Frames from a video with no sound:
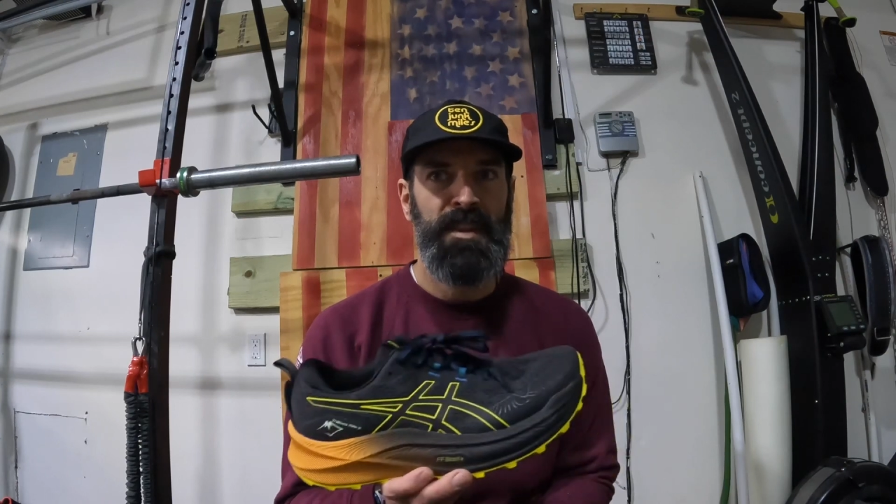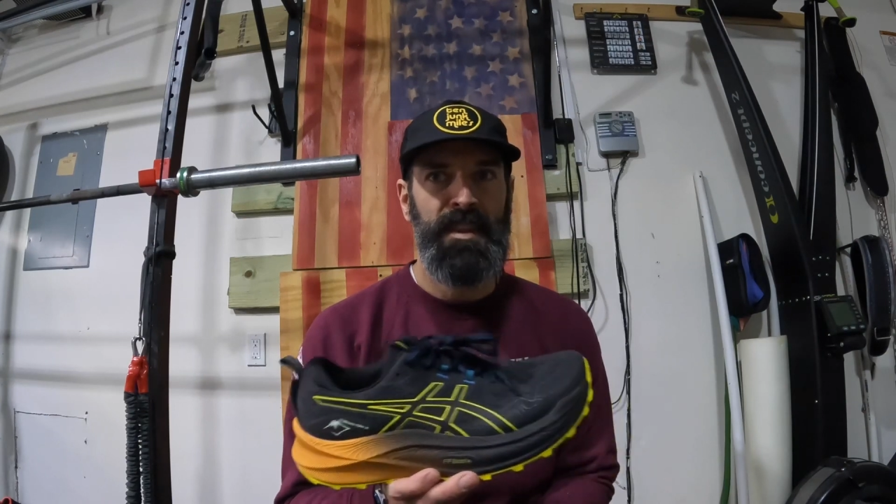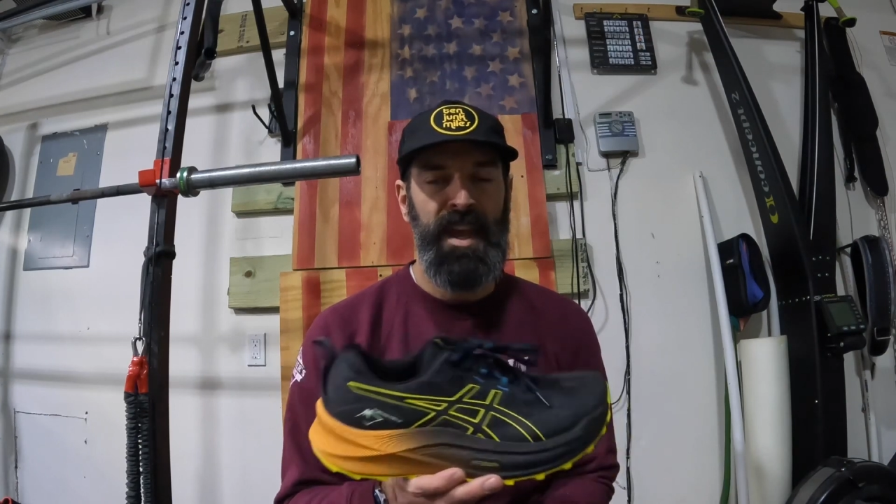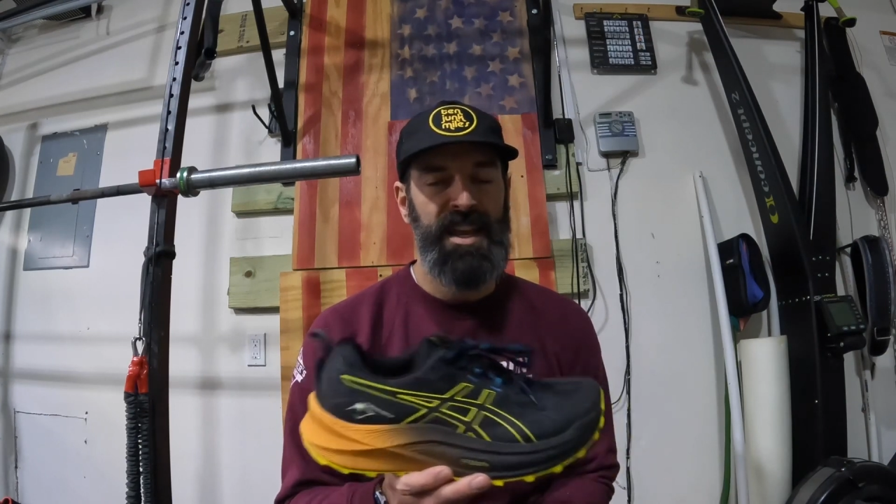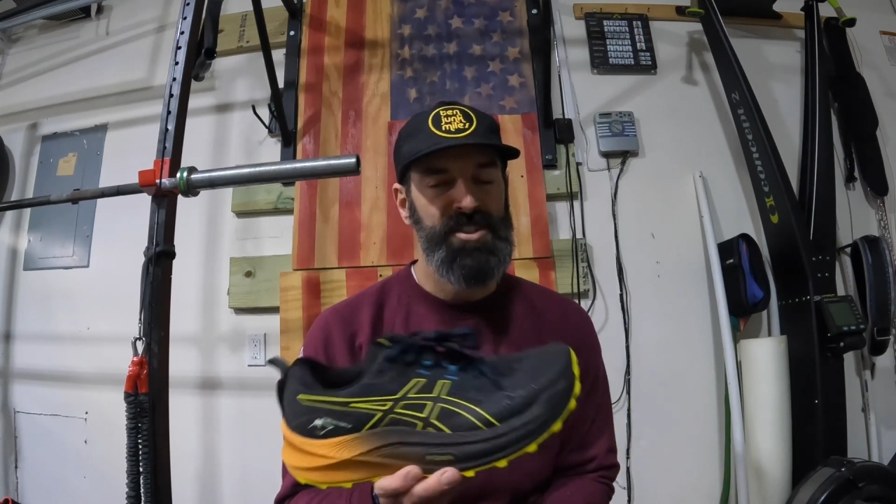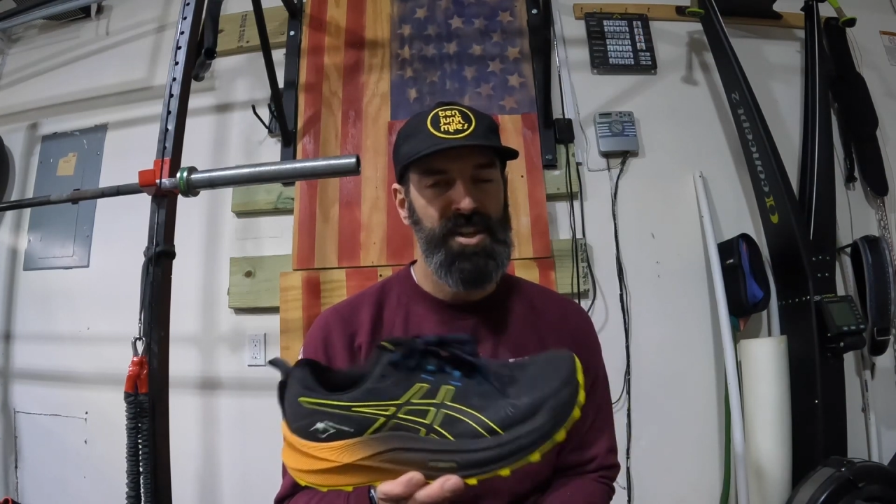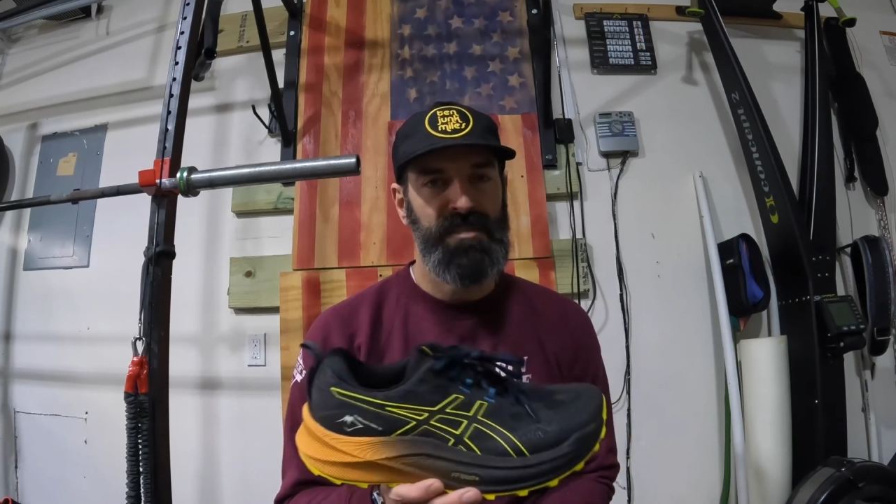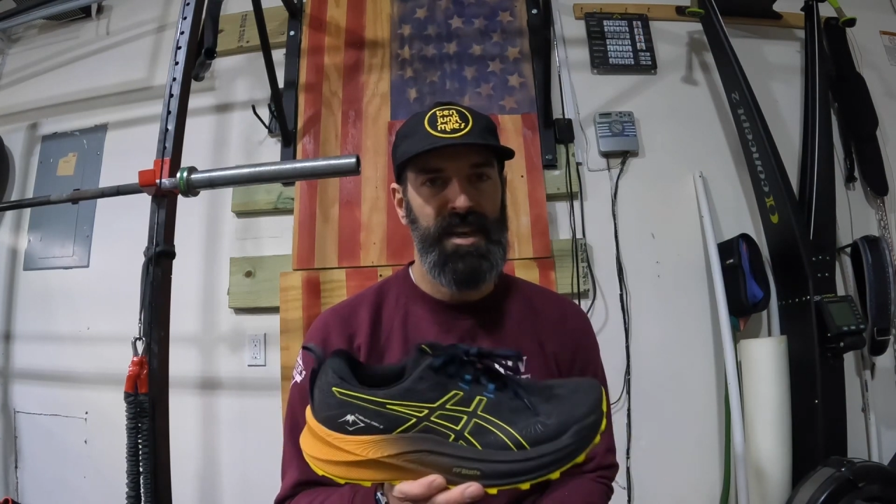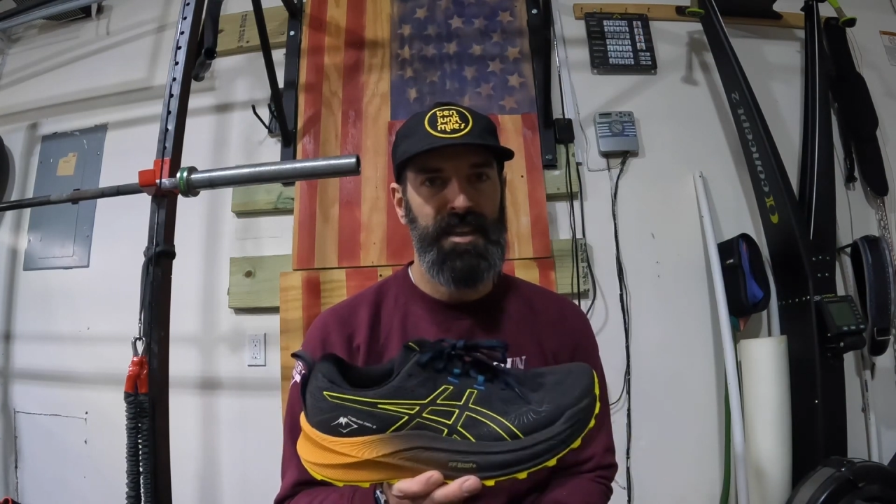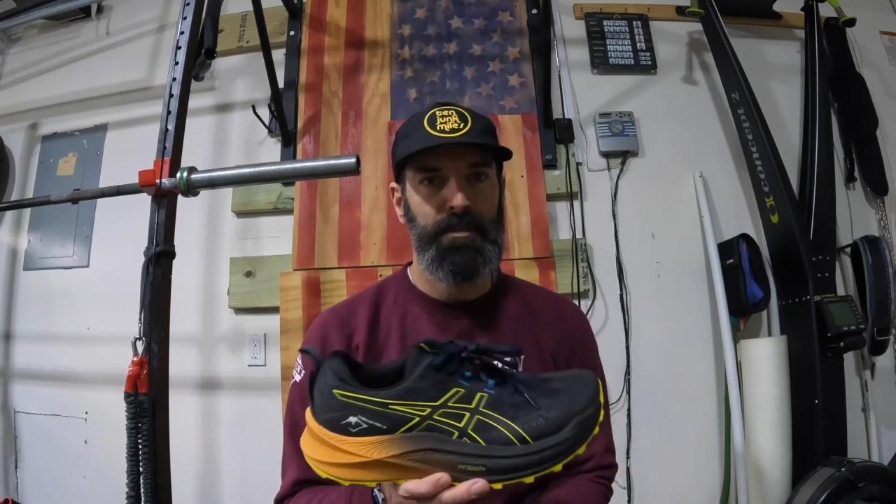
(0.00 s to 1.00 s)

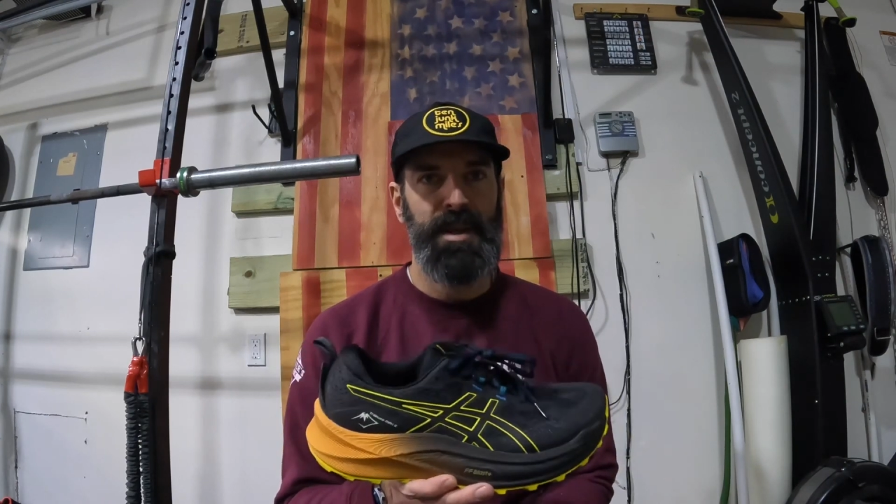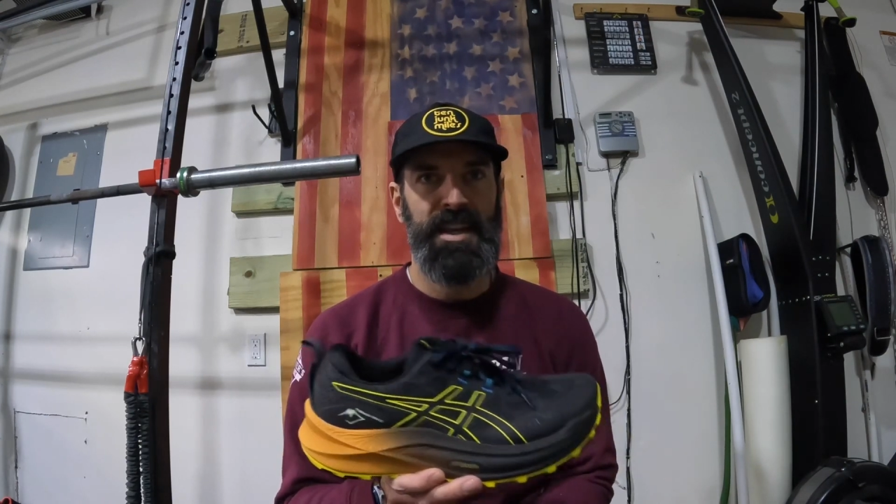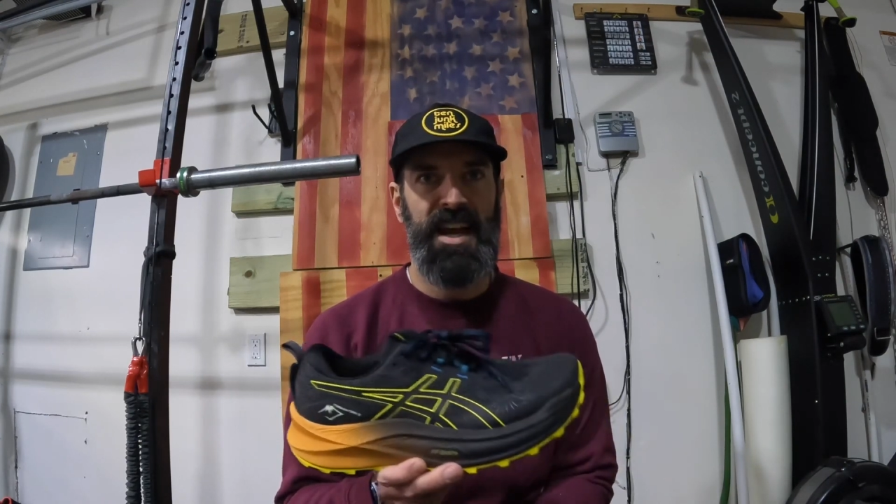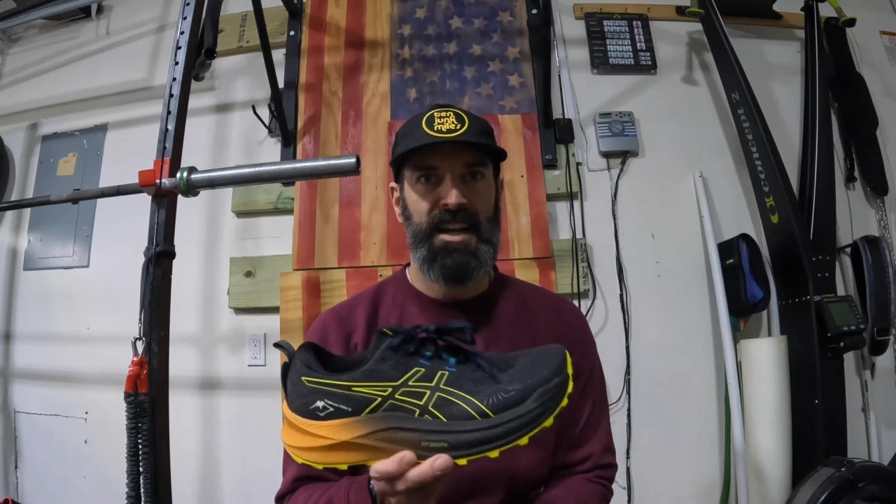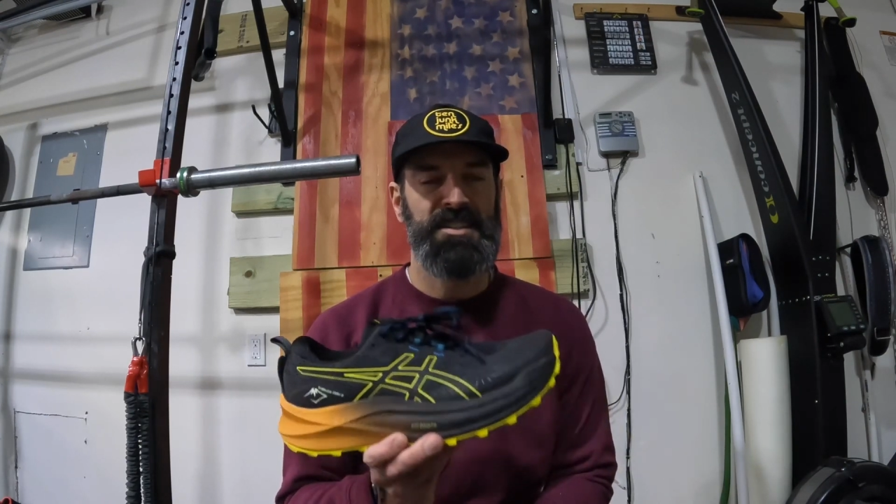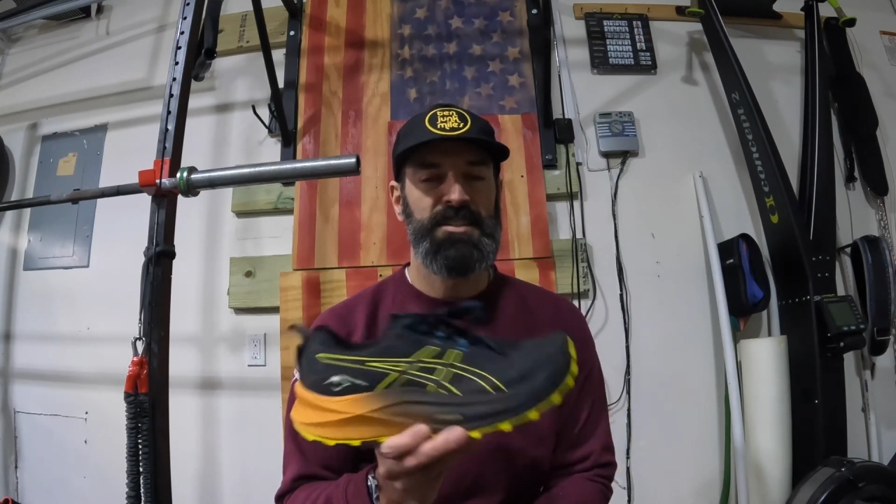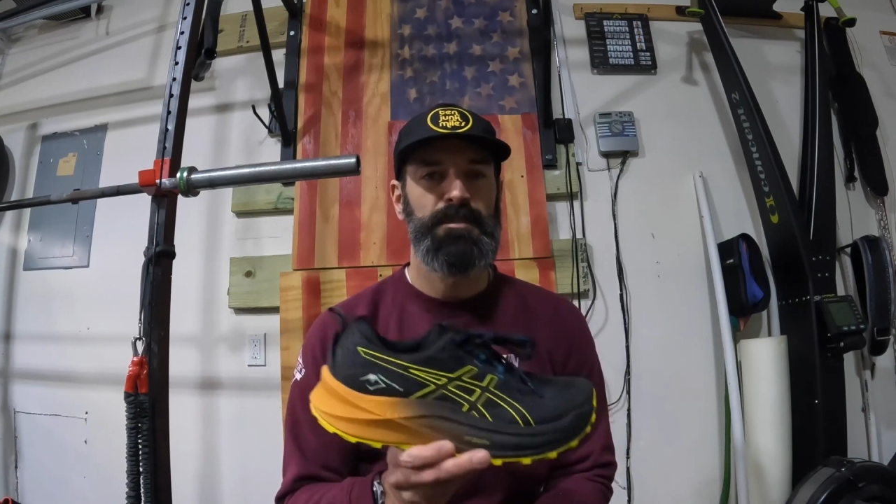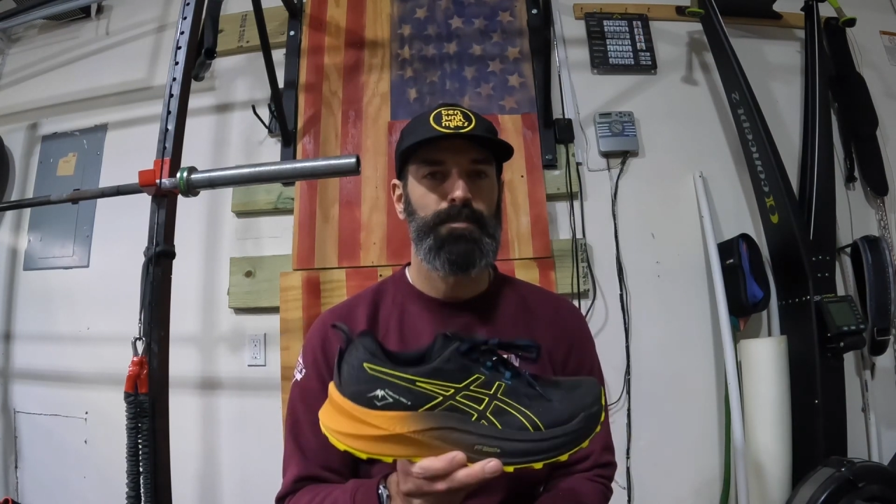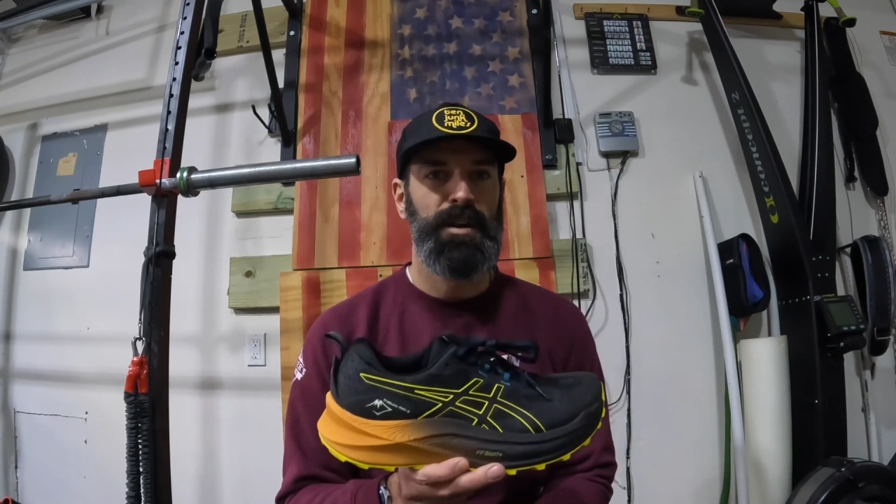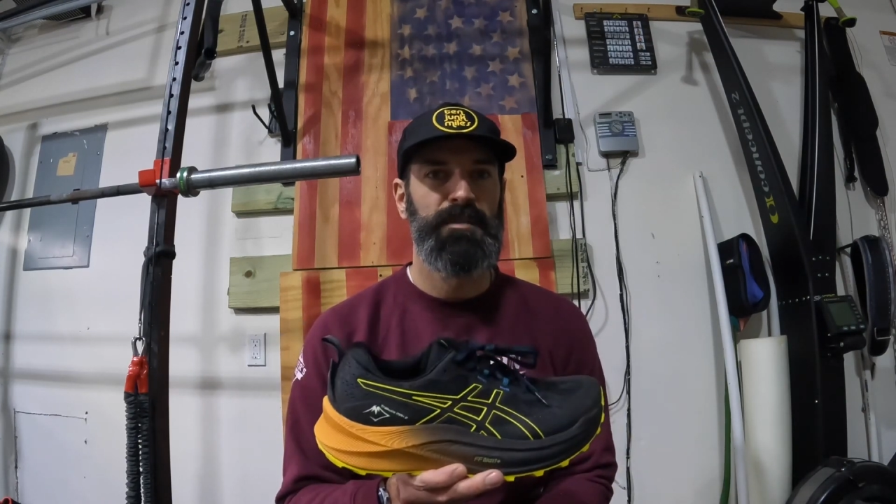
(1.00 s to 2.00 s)
HSV and the PDX
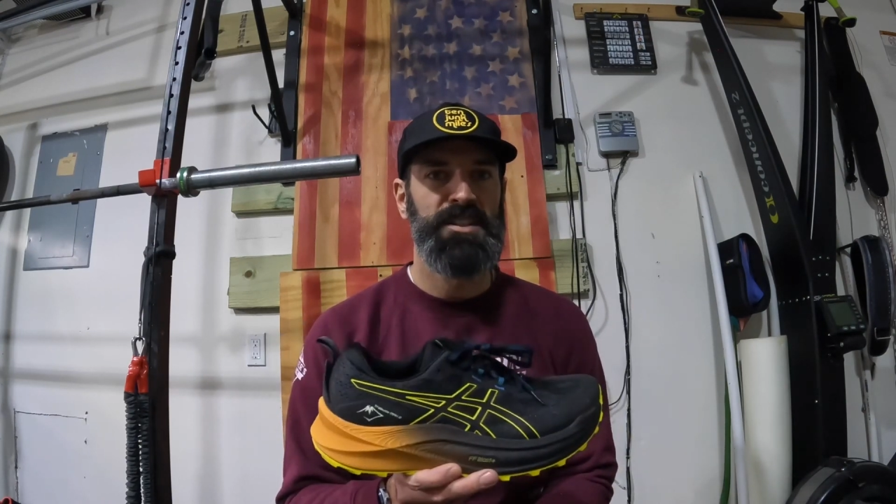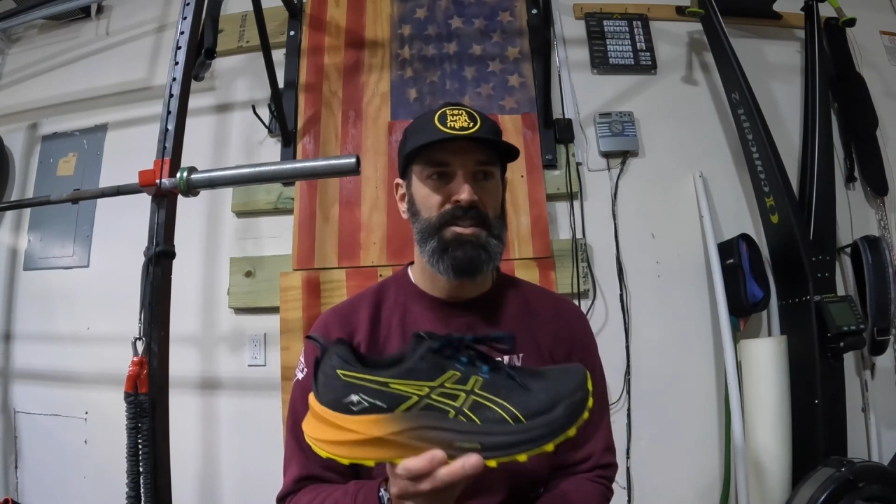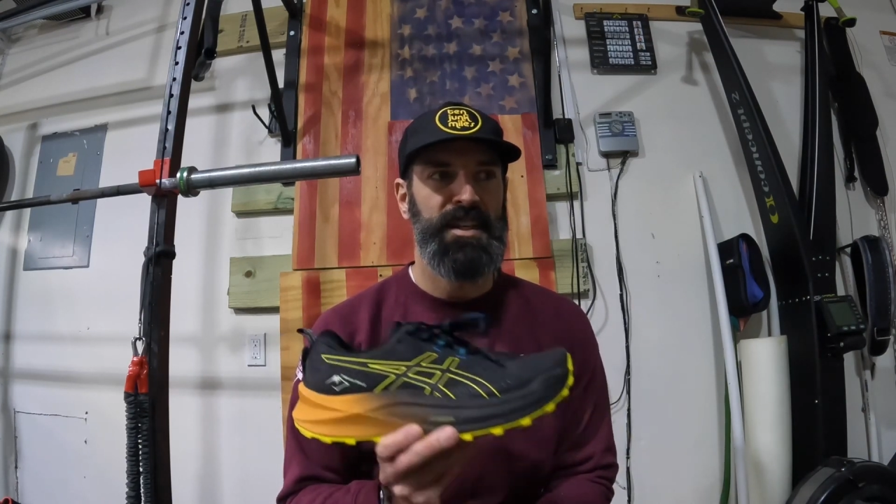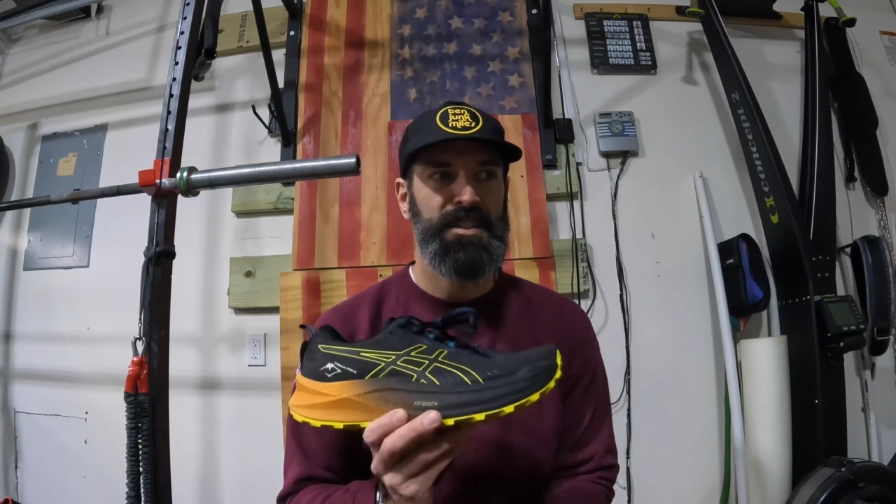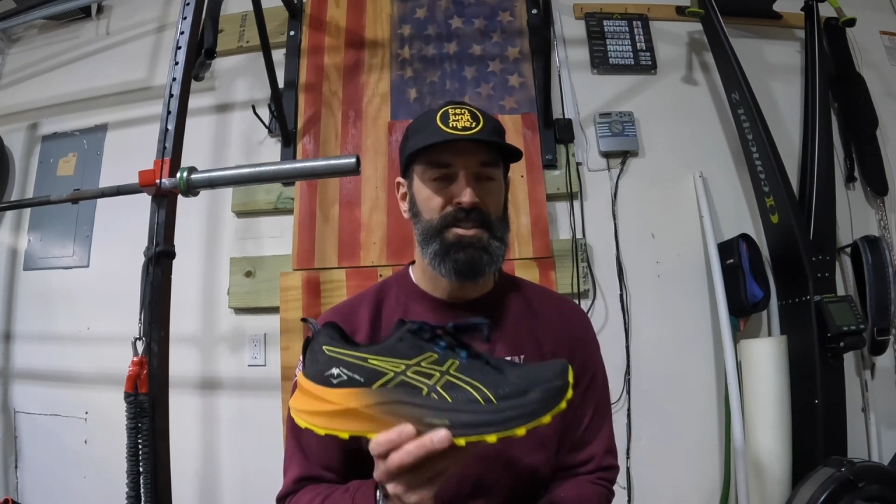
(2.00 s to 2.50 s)
previously,